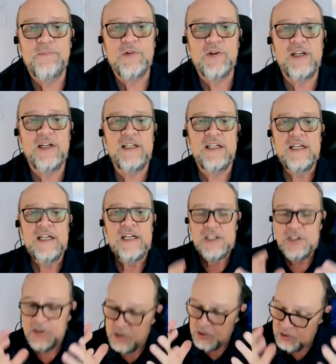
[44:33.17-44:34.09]
All right.
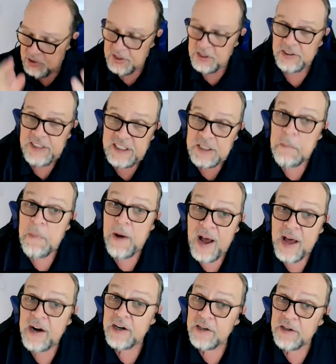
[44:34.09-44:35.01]
So you still need to
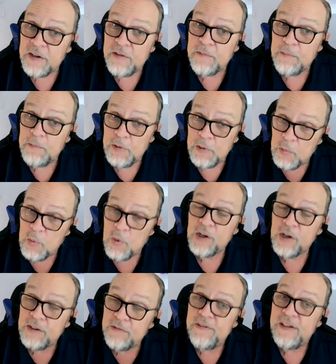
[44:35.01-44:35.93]
monitor the
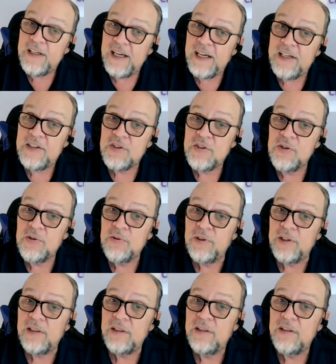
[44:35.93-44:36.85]
work the VA is
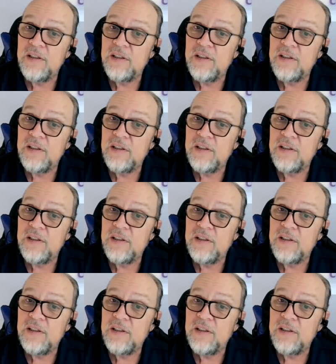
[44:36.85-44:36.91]
doing.